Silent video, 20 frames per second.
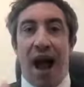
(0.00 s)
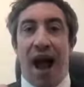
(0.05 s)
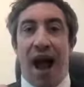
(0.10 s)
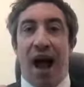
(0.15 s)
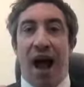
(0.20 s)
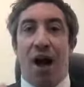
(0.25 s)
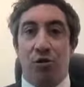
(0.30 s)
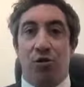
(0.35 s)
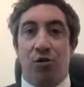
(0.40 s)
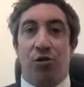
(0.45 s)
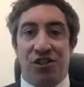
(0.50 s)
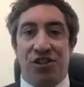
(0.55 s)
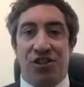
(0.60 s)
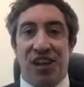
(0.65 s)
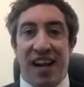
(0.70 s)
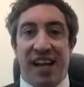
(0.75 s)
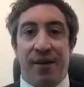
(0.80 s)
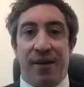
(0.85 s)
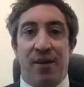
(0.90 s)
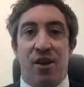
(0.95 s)
how you're
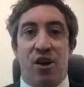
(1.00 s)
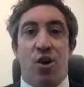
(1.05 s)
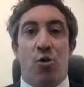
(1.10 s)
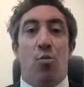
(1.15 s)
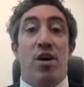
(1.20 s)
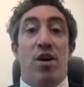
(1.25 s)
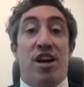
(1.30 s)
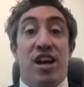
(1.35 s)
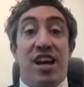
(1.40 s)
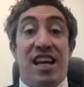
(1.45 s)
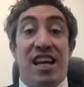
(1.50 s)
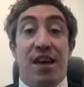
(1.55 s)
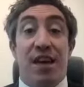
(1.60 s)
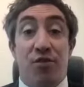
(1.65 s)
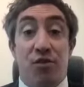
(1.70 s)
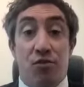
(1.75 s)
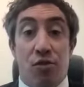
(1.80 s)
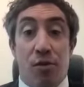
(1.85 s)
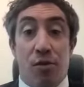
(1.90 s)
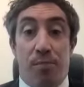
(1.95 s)
selling. We're going to give
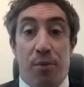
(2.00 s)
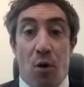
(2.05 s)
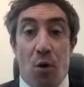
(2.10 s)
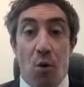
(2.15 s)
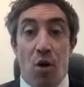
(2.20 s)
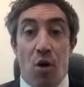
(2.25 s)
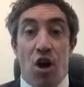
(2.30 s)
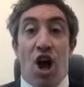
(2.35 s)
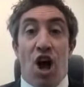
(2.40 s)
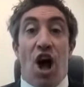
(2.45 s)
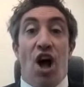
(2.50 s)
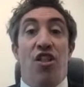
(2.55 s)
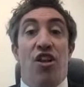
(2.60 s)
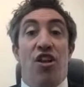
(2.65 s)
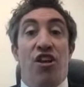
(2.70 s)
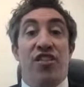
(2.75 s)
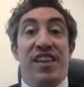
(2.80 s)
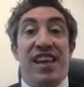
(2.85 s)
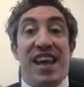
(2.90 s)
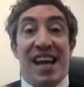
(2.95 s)
you a report, and
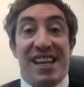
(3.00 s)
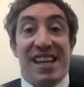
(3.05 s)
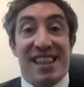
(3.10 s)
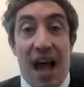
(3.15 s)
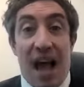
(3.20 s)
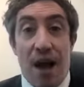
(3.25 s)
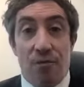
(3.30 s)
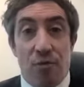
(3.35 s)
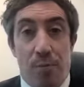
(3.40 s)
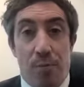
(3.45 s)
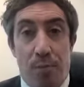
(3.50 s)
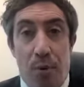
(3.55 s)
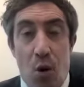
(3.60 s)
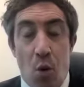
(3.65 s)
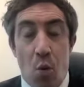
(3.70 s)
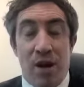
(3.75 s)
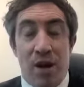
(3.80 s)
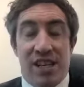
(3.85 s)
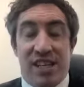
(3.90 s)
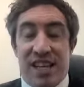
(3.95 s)
at the end, that
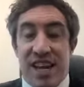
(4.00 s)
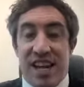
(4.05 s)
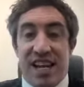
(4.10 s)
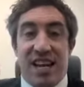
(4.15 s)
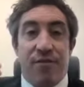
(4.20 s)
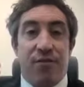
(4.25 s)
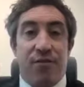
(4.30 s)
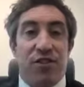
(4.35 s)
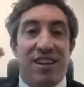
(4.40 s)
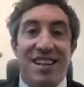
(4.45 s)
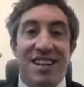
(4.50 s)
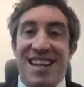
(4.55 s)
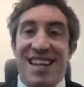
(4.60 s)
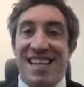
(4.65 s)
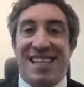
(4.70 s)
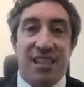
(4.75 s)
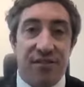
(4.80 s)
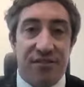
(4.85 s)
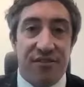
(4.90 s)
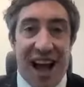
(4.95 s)
report is going to give you a
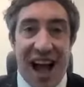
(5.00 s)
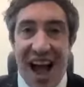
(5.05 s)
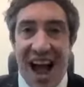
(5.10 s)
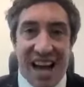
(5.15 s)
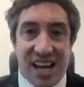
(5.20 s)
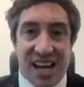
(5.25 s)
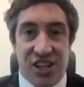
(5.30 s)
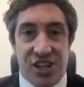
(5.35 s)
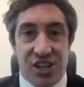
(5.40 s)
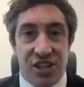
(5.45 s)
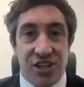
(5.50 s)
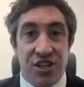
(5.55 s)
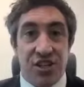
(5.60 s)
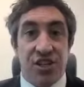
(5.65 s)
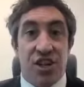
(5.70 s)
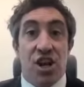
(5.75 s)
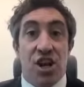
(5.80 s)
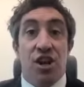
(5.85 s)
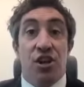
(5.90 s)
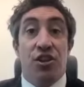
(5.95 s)
list of actions
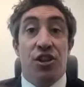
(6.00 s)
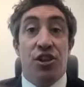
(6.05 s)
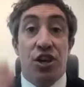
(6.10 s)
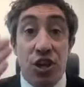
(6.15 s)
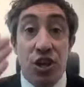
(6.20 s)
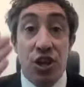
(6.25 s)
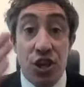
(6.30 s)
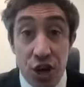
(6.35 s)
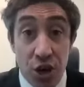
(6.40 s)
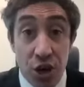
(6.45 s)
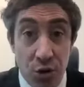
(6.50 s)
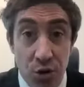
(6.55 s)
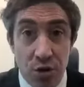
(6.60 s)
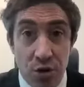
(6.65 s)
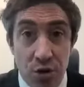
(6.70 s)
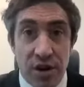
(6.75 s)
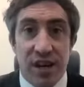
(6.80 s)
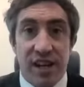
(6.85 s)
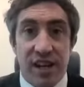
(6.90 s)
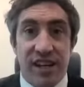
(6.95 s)
that you
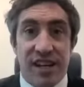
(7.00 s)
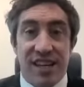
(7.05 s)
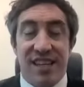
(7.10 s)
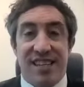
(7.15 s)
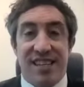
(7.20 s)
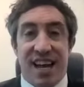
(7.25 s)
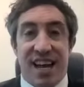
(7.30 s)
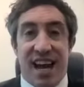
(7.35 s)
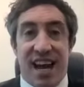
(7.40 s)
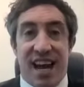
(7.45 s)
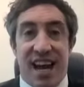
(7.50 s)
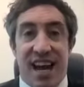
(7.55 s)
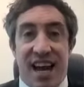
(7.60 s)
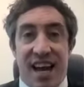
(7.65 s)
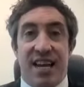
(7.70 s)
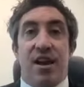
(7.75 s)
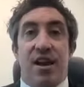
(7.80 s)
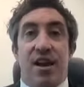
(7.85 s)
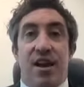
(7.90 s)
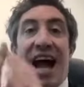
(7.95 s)
can
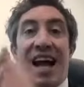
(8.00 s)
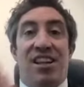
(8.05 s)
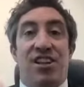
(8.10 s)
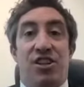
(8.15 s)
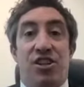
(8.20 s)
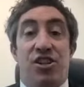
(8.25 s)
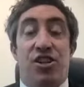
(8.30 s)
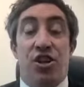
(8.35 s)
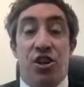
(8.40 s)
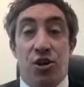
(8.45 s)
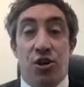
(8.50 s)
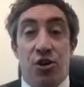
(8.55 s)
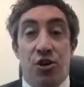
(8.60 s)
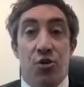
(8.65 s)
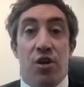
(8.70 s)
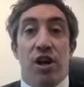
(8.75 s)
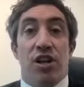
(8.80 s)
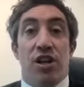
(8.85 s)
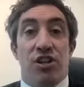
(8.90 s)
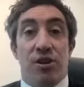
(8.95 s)
take and
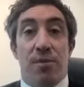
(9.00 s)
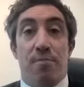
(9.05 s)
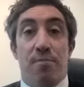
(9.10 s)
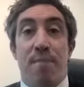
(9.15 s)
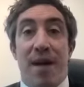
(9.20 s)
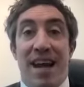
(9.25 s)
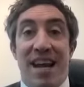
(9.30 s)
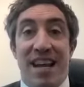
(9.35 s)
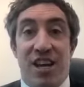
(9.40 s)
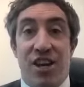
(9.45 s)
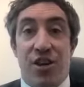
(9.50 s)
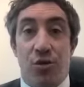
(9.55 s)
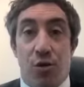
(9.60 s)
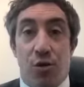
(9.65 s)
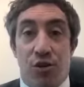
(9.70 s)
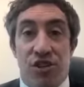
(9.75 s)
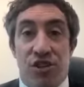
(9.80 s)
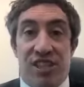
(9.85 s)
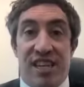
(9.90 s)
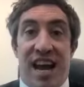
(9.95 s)
do to make
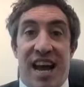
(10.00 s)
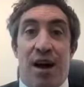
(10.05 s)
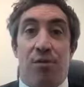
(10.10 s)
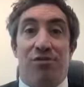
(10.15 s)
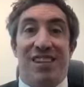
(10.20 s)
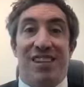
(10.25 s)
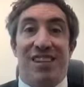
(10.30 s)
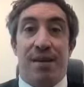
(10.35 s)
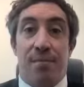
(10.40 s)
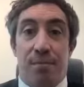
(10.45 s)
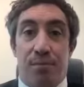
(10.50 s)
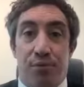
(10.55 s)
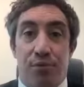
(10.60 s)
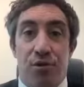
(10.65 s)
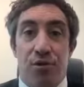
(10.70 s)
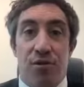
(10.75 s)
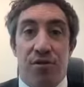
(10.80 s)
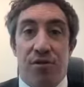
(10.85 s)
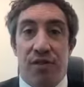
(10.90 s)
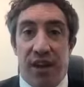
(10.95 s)
your sales
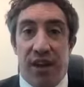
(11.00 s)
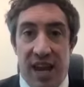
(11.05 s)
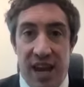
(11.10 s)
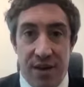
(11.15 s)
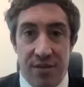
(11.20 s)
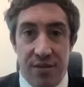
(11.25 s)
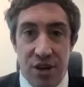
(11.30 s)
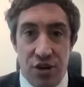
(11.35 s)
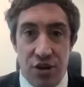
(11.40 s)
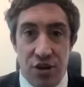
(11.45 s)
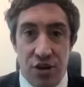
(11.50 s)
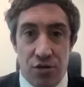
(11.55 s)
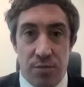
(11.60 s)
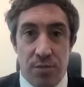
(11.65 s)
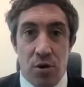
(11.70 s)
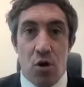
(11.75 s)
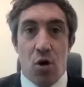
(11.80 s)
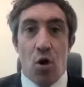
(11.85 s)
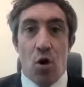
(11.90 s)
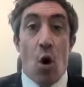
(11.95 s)
improve here in Europe.
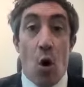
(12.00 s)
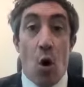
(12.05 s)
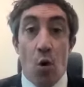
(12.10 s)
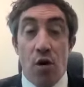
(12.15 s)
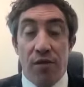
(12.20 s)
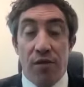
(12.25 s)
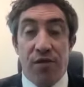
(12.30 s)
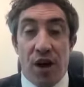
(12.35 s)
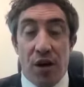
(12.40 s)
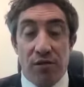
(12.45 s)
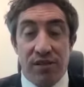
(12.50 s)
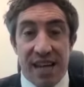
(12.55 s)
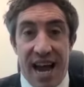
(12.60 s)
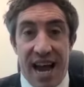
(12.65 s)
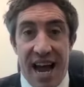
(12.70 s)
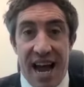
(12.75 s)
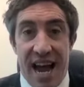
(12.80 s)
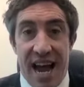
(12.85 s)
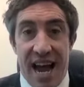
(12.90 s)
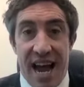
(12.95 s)
All of those
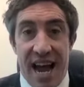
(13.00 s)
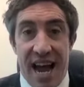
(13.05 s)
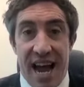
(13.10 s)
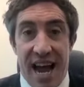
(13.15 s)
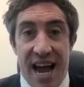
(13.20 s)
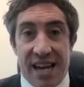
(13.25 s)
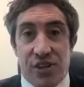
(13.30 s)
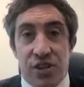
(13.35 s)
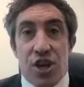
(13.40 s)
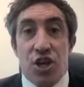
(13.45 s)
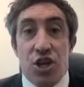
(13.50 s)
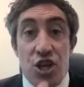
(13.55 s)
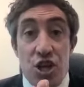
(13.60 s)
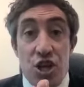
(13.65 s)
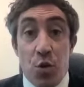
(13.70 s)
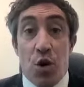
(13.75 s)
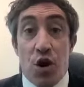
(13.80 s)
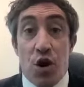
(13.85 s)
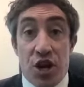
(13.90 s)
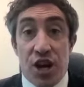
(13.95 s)
actions
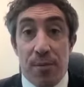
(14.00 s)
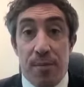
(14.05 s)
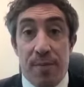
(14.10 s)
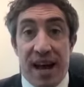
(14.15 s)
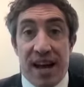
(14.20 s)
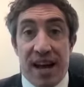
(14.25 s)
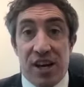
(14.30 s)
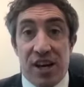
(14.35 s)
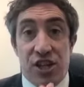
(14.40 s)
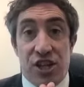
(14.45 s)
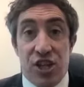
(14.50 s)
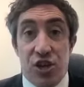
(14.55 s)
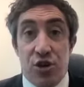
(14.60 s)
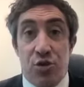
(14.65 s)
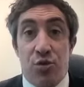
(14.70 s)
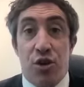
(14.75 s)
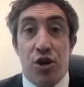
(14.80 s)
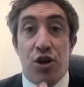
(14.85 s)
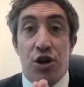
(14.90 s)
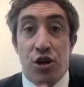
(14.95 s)
you are going to be able to
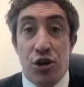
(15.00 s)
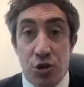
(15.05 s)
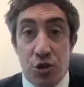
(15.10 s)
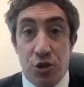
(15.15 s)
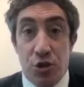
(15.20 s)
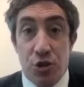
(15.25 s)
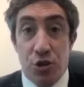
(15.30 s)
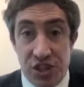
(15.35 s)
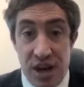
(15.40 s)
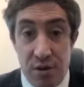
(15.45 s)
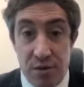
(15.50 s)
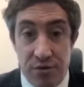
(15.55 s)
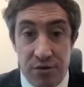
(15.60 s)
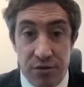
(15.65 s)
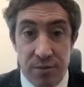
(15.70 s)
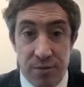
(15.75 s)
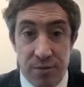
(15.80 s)
do yourself.